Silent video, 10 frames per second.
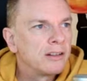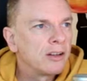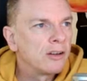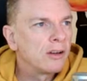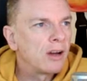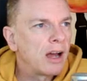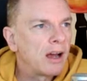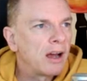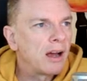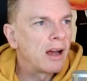Now,
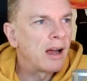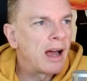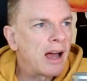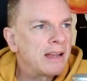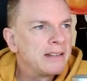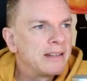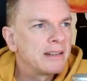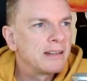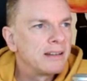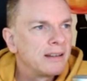ad.
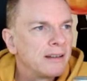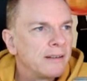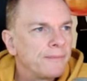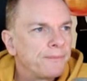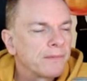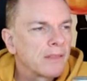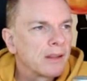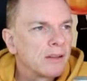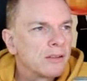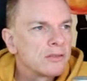
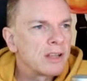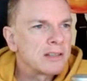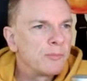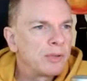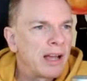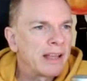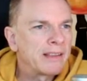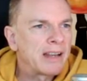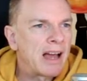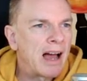So that's implying
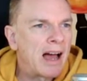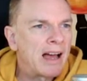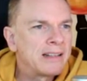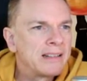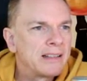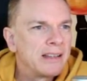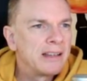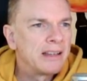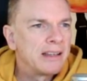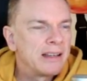that had
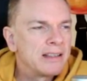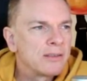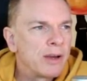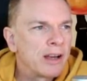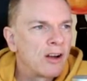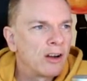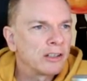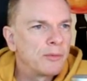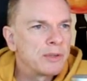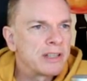is a way a
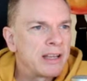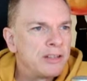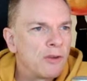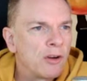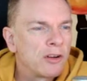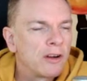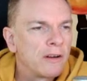Cockney would say drunk.